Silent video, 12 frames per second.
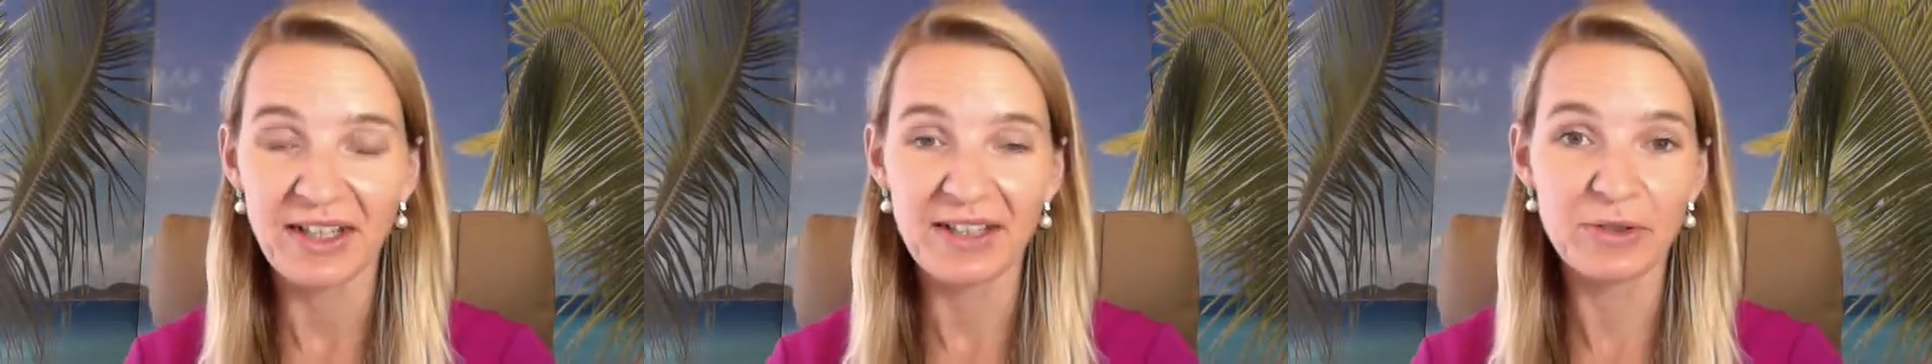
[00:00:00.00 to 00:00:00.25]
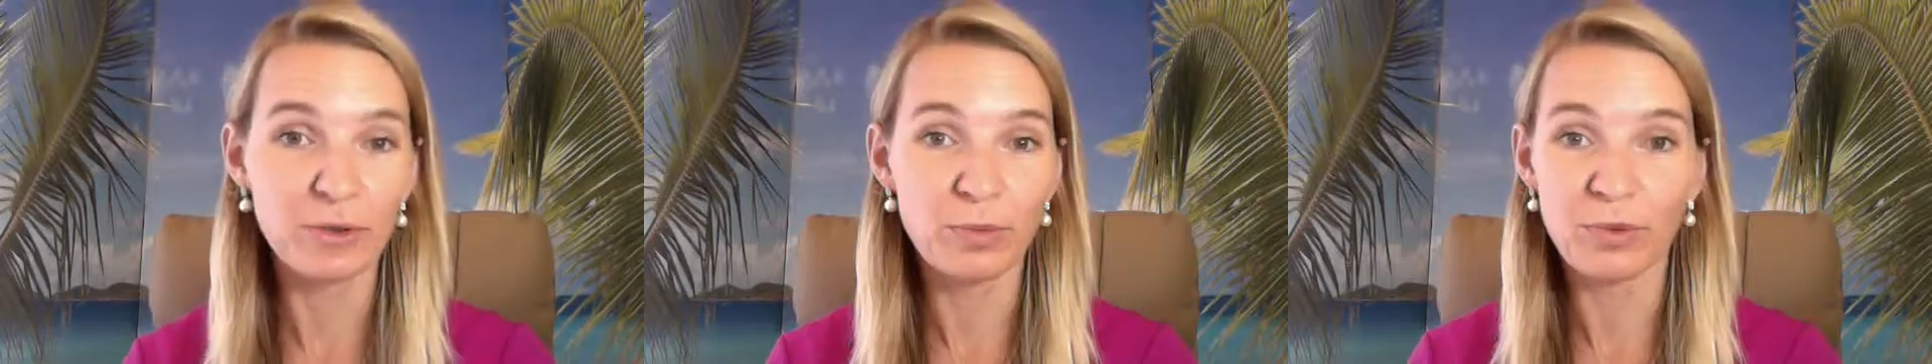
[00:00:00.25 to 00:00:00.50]

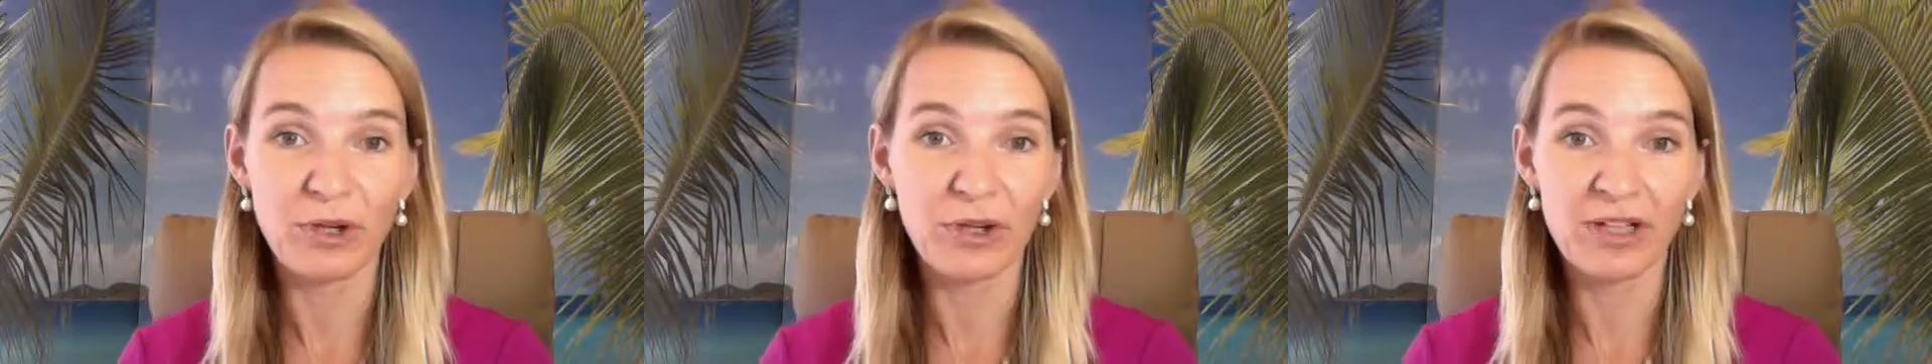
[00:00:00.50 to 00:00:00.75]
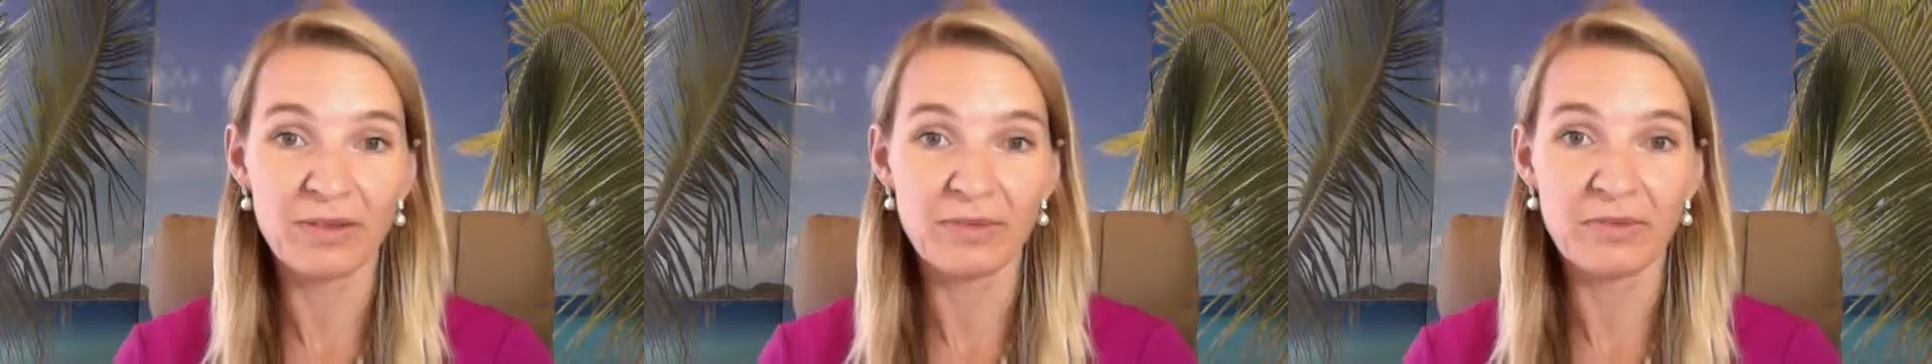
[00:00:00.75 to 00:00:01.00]
who were
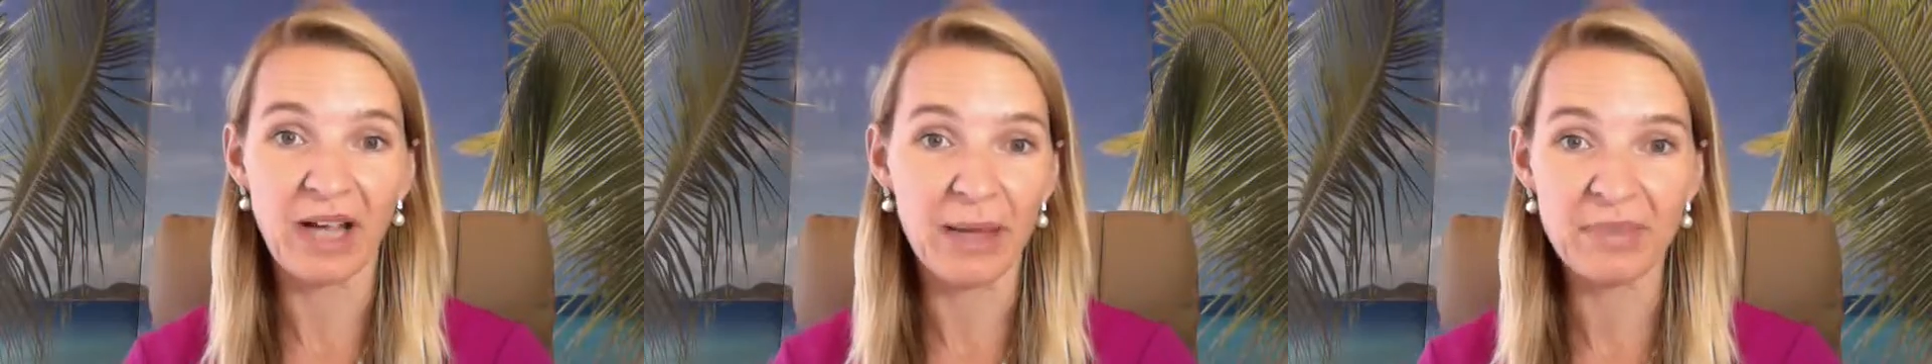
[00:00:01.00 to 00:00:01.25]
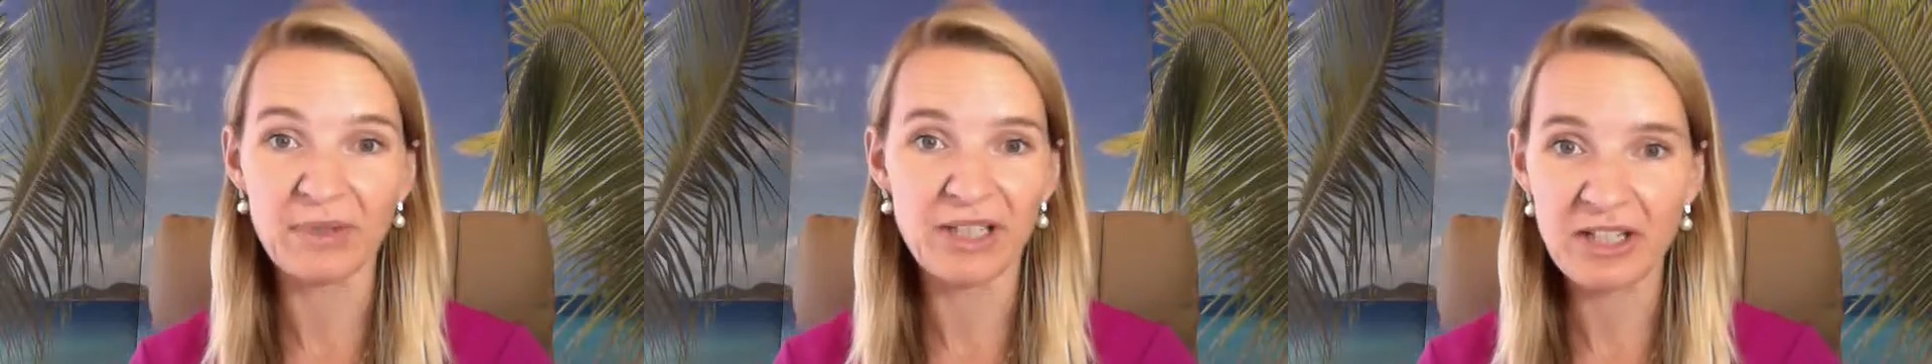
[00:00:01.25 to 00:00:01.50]
in
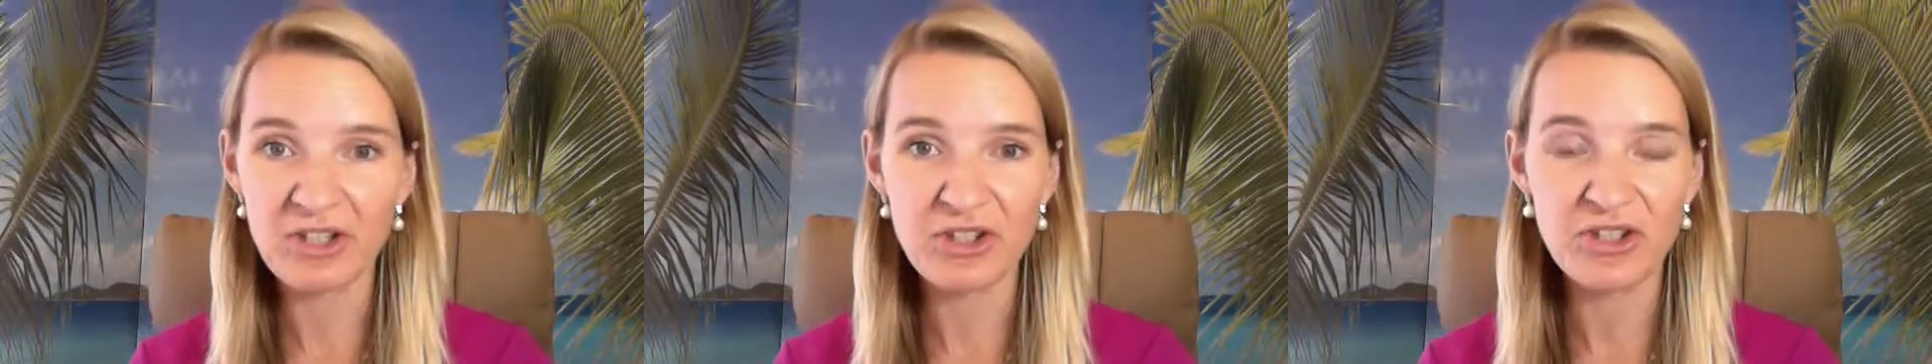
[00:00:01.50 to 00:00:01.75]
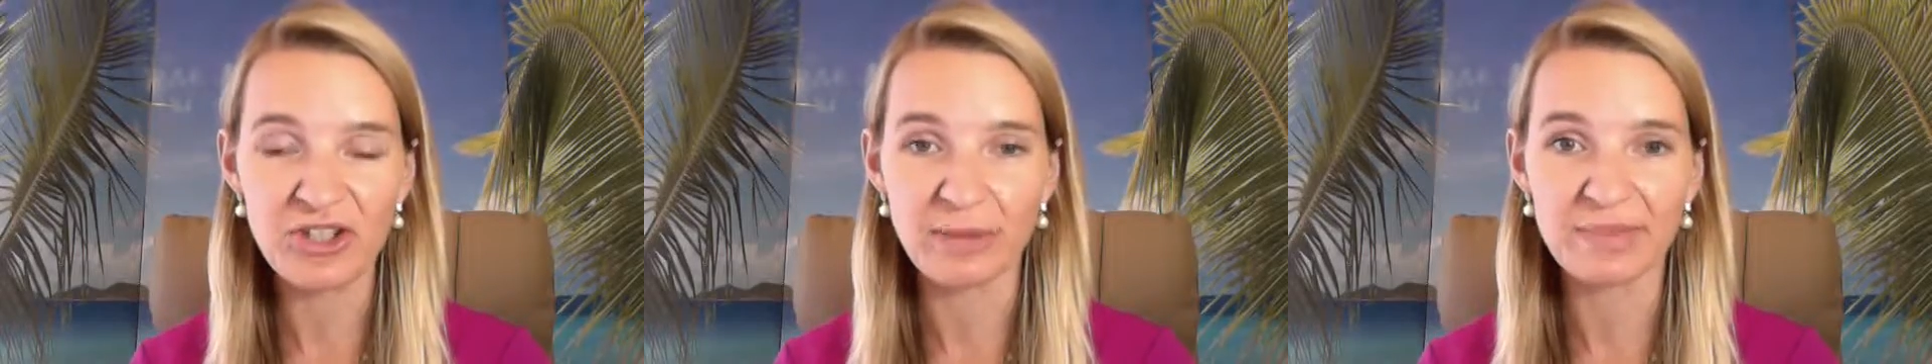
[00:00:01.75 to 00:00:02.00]
happy
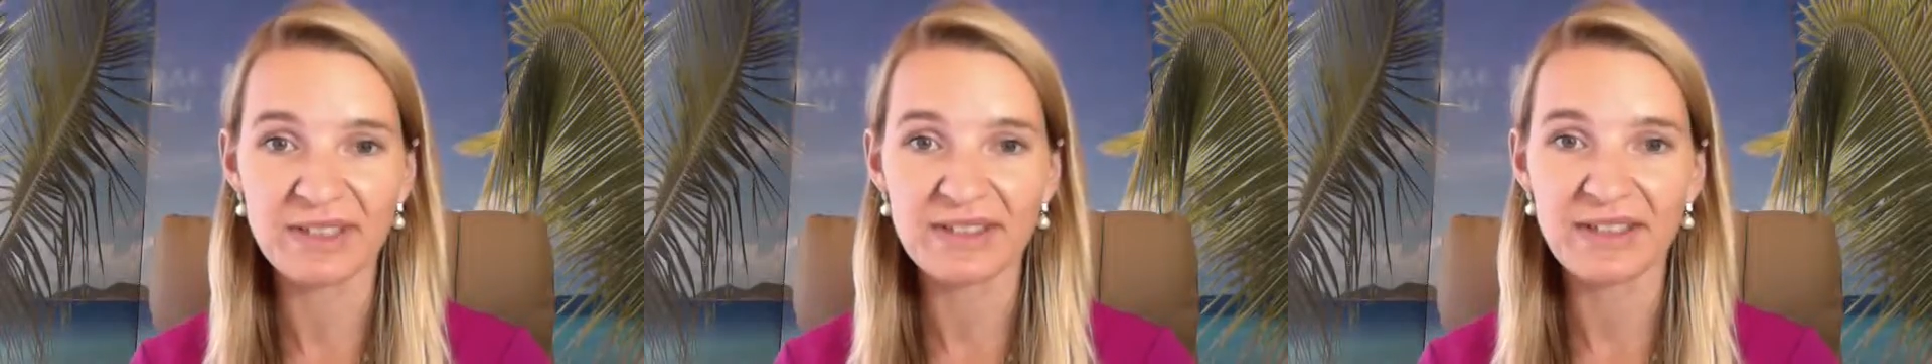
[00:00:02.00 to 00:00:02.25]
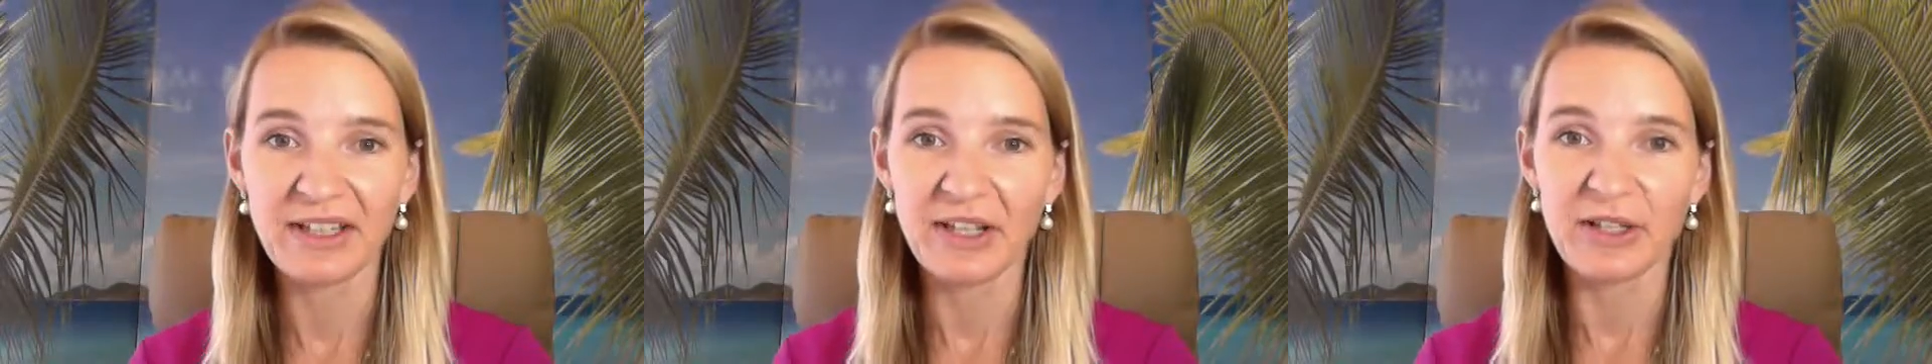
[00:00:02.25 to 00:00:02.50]
relationships.